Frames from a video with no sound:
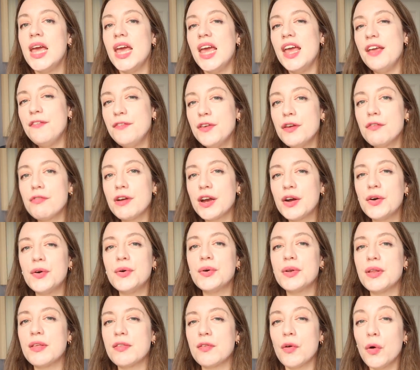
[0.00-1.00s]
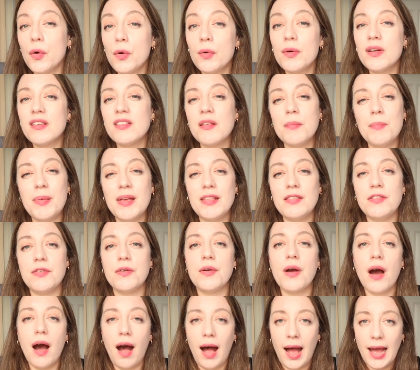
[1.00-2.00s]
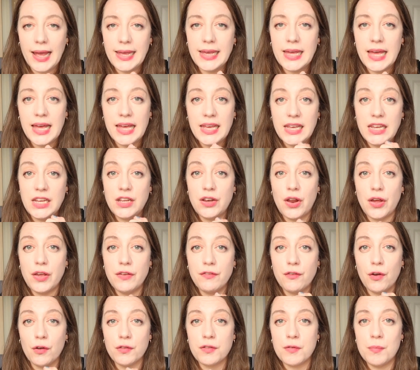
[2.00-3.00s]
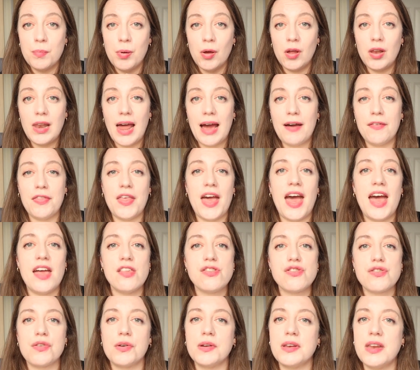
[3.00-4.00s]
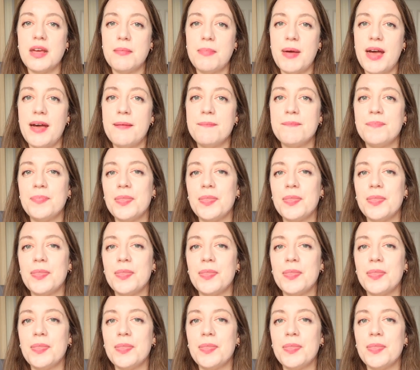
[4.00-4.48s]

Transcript: If your recorder's always a bit too high, you've got to pull out the head joint a bit.